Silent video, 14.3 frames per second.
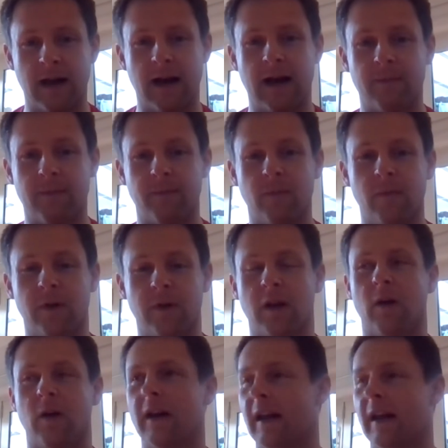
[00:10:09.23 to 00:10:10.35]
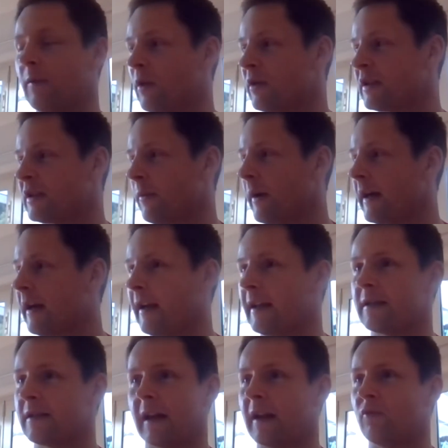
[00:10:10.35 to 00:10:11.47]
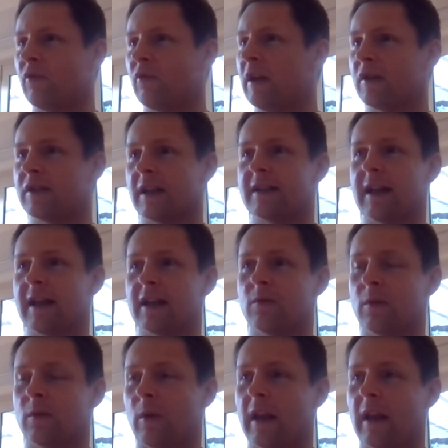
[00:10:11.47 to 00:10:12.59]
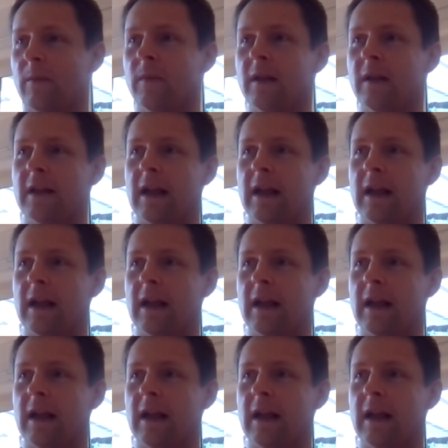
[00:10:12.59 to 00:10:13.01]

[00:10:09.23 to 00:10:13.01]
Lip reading: And I, with some of my clients, I had a really good success with one of them.